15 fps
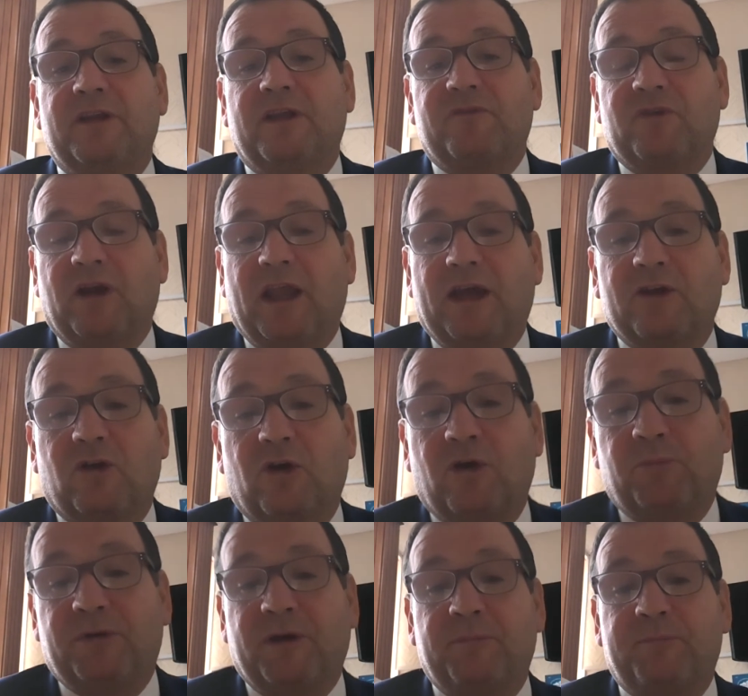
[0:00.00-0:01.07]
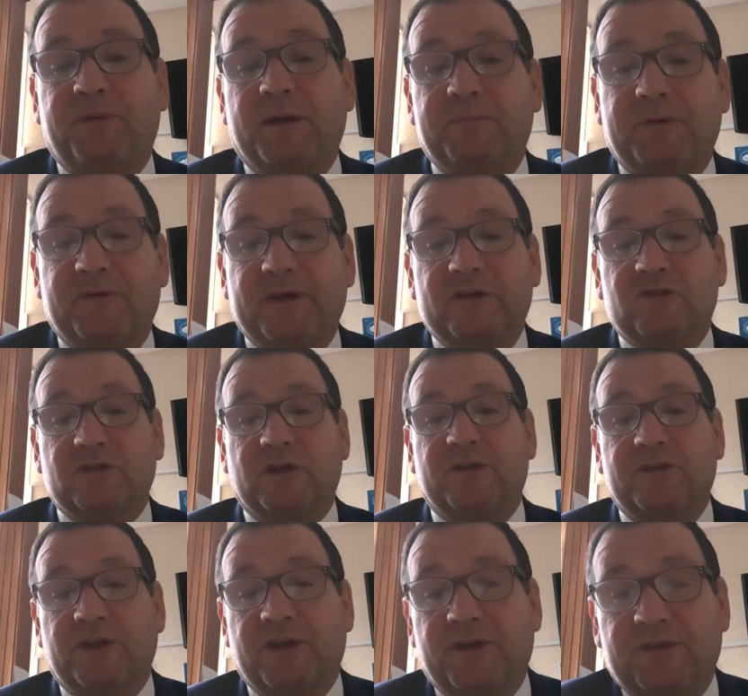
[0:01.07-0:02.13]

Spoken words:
if you like, or preparation